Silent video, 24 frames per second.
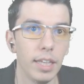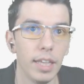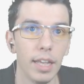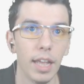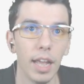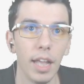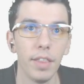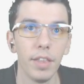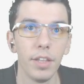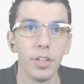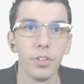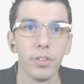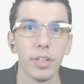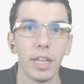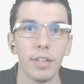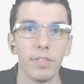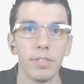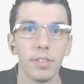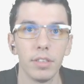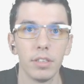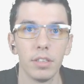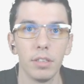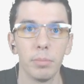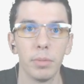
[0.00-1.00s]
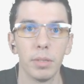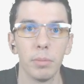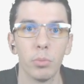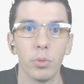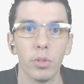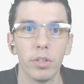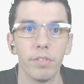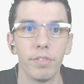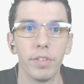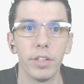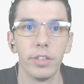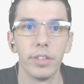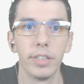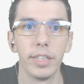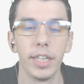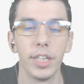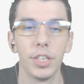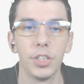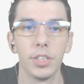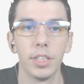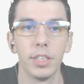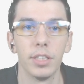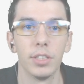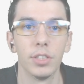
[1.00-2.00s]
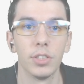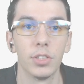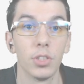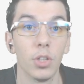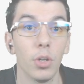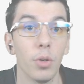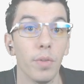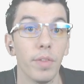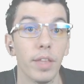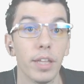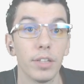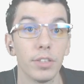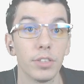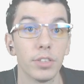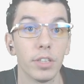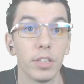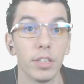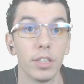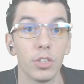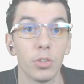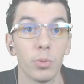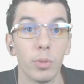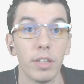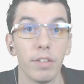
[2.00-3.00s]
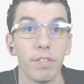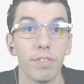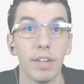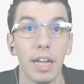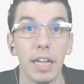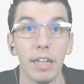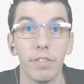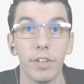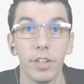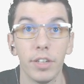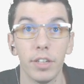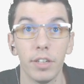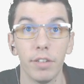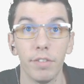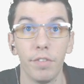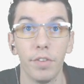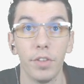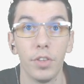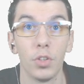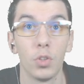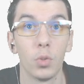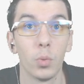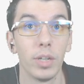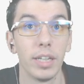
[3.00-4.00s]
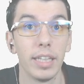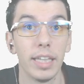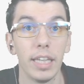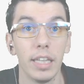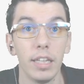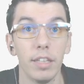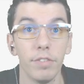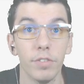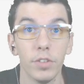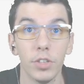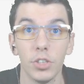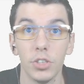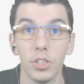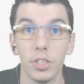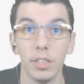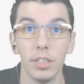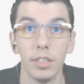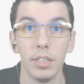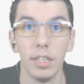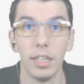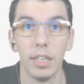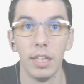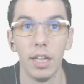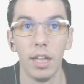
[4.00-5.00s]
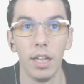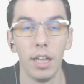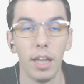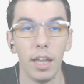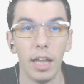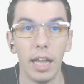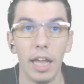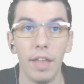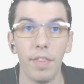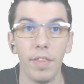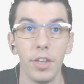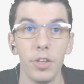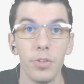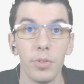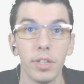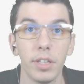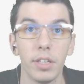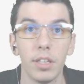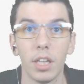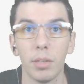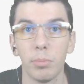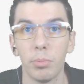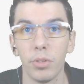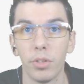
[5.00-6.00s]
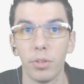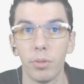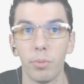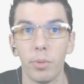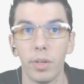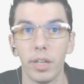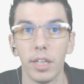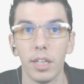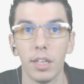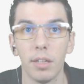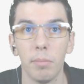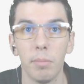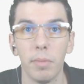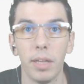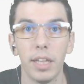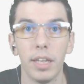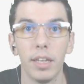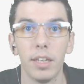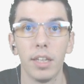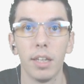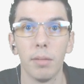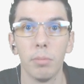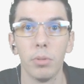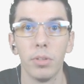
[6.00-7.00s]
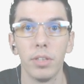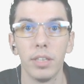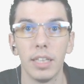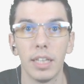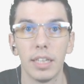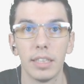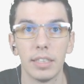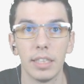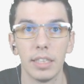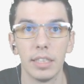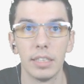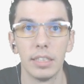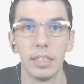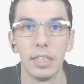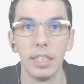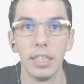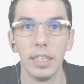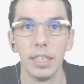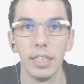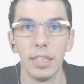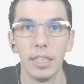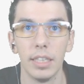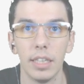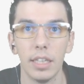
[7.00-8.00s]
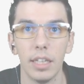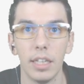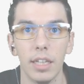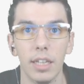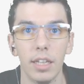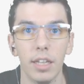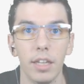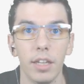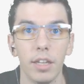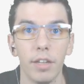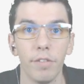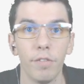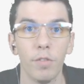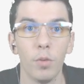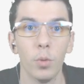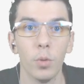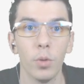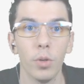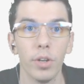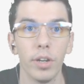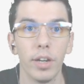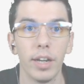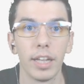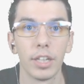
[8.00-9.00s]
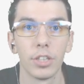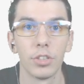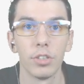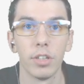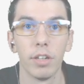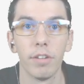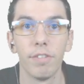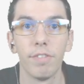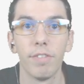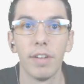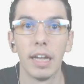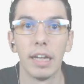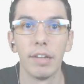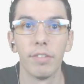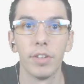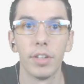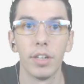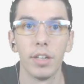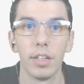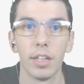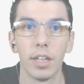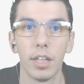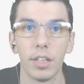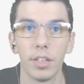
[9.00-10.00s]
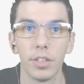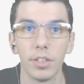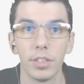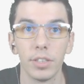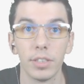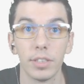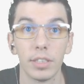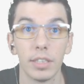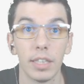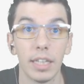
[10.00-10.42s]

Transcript: And then you'll have a little bit more variation. So that'll start at $2,500 for the 2080 version. And then you can double the RAM and double the SSD for an extra $500.